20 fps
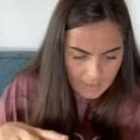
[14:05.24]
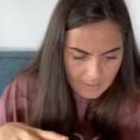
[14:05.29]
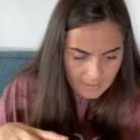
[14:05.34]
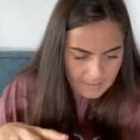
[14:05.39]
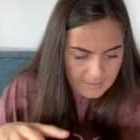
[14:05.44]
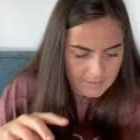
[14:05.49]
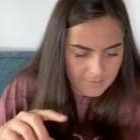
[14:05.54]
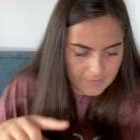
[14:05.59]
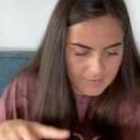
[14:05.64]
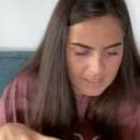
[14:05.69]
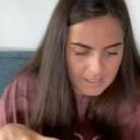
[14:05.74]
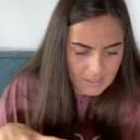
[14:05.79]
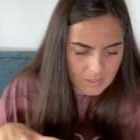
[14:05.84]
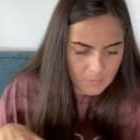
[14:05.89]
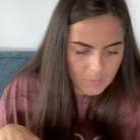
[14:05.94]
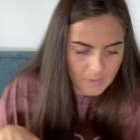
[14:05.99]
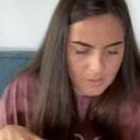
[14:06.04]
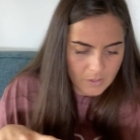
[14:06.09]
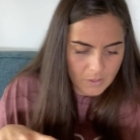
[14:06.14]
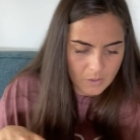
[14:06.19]
It's a
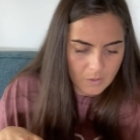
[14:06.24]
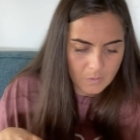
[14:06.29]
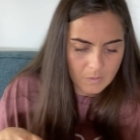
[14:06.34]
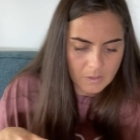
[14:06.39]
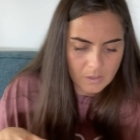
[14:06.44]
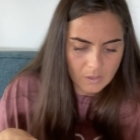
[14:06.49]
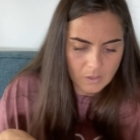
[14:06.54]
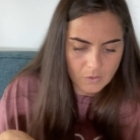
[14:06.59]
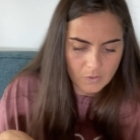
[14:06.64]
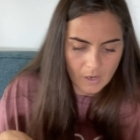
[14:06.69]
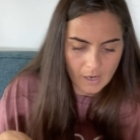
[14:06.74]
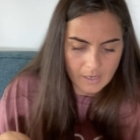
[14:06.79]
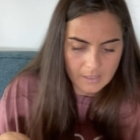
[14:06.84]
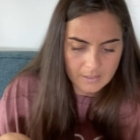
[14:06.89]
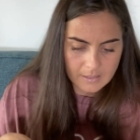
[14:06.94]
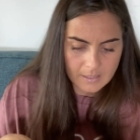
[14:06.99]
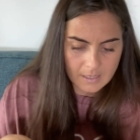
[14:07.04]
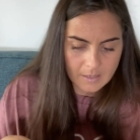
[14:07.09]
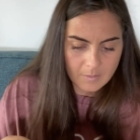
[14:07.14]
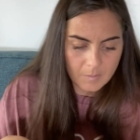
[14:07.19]
fast way to go into
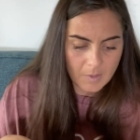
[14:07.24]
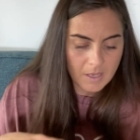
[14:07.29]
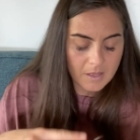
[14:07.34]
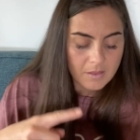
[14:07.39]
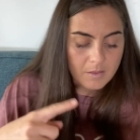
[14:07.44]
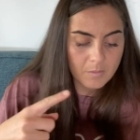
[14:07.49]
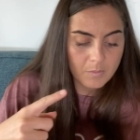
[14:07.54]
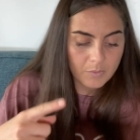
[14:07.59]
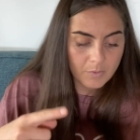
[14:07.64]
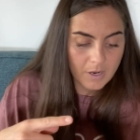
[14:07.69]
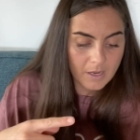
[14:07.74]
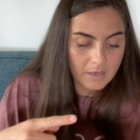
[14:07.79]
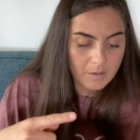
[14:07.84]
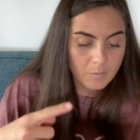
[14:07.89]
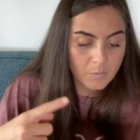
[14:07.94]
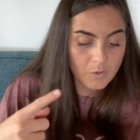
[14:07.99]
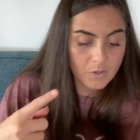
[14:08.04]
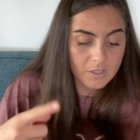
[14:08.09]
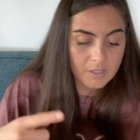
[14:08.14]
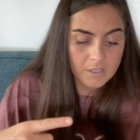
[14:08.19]
trance and make the brain
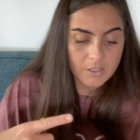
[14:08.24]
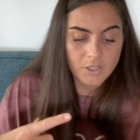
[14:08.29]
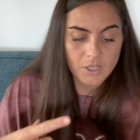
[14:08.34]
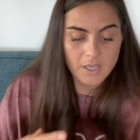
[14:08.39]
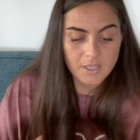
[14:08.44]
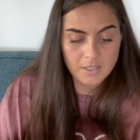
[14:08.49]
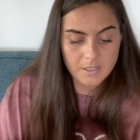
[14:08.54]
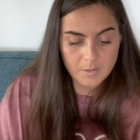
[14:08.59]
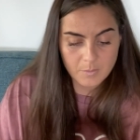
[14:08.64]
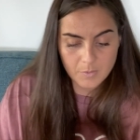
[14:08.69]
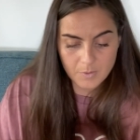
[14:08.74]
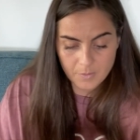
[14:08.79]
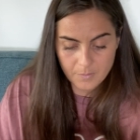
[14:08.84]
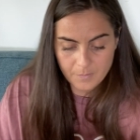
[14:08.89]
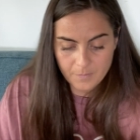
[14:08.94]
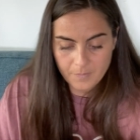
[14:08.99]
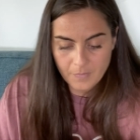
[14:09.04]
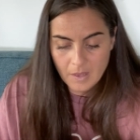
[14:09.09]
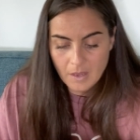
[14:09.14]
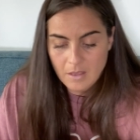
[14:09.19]
more
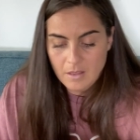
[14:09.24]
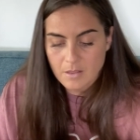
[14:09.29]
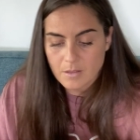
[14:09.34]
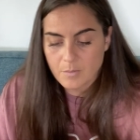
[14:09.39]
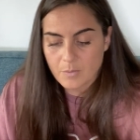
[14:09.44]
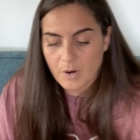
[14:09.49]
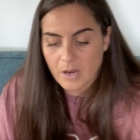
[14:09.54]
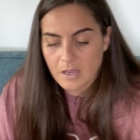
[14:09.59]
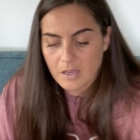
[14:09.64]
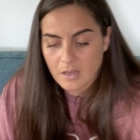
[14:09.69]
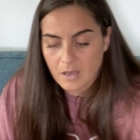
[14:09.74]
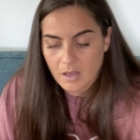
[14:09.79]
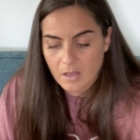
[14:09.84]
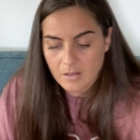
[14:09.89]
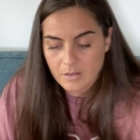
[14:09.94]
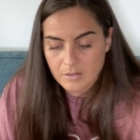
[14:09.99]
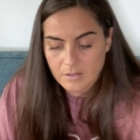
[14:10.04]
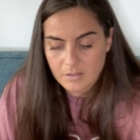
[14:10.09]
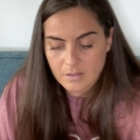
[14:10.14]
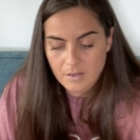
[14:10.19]
suggestible. The bright
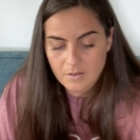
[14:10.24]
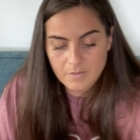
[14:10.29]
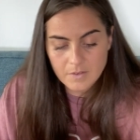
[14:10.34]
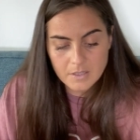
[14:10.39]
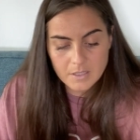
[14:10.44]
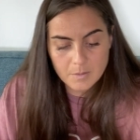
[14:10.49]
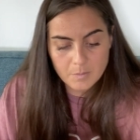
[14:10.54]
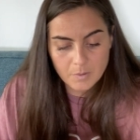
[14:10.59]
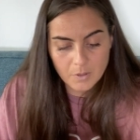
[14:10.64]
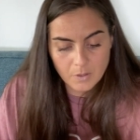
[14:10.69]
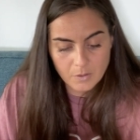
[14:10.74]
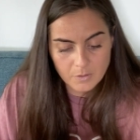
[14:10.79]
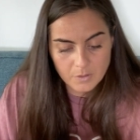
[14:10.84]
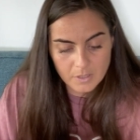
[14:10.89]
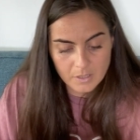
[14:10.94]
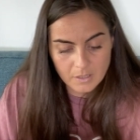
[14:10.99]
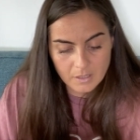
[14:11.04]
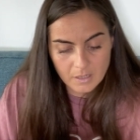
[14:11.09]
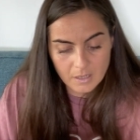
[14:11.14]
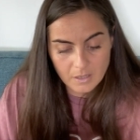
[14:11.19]
colors of
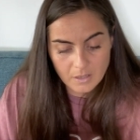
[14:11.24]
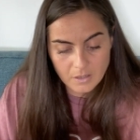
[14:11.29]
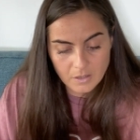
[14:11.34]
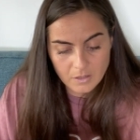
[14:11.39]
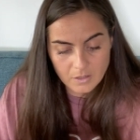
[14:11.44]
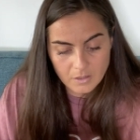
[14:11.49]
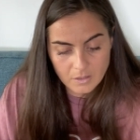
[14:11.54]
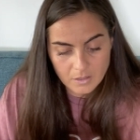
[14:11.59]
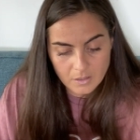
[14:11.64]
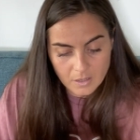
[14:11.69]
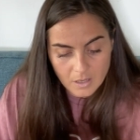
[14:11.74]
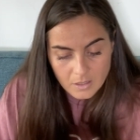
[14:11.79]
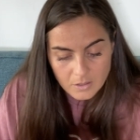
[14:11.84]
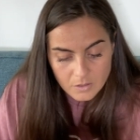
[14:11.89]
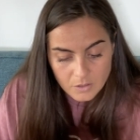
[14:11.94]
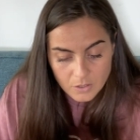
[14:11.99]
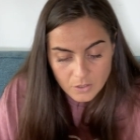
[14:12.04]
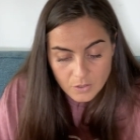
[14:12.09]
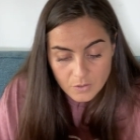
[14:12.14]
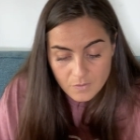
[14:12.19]
explosion get,
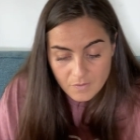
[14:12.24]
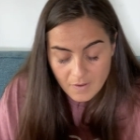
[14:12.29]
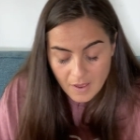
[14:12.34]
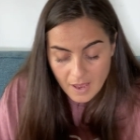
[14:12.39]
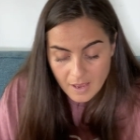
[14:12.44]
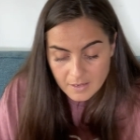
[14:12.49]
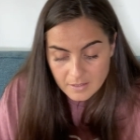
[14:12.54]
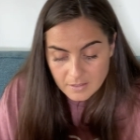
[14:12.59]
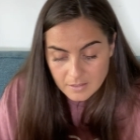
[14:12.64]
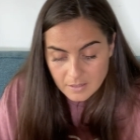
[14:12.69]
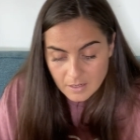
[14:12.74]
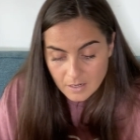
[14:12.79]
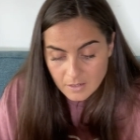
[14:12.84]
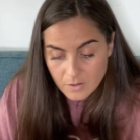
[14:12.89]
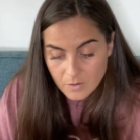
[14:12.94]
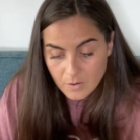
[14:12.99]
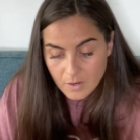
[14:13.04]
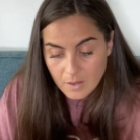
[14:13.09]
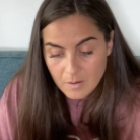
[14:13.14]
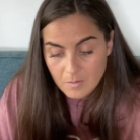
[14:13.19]
get to you fast,
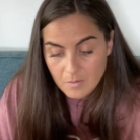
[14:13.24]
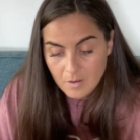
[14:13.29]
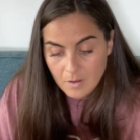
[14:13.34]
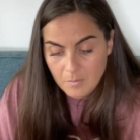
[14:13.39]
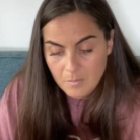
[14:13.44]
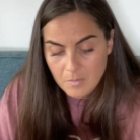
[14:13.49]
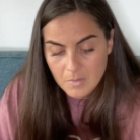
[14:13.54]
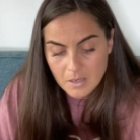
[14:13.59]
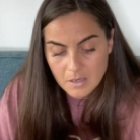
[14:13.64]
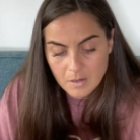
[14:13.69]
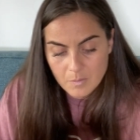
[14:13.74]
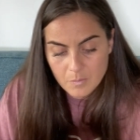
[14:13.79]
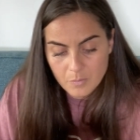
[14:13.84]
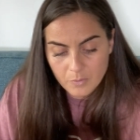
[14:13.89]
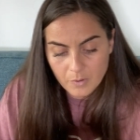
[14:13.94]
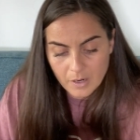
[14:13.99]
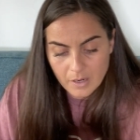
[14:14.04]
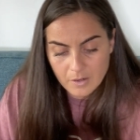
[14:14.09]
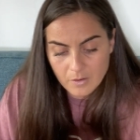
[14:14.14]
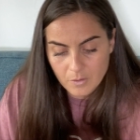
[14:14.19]
and you get a mini
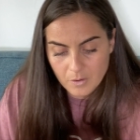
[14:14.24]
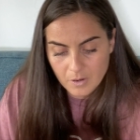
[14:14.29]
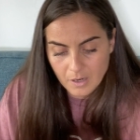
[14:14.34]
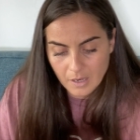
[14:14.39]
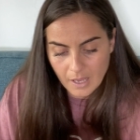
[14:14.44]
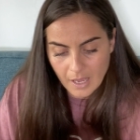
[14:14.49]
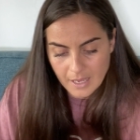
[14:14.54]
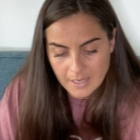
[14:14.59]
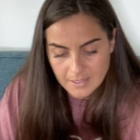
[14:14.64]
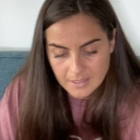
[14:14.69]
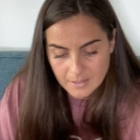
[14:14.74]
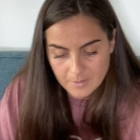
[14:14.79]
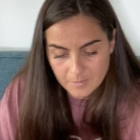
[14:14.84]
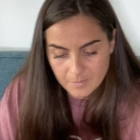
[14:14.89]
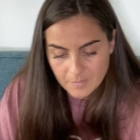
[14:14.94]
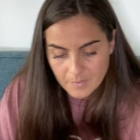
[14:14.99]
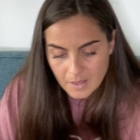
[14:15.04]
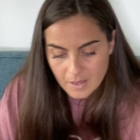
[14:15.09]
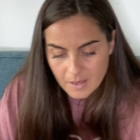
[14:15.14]
brain orgasm.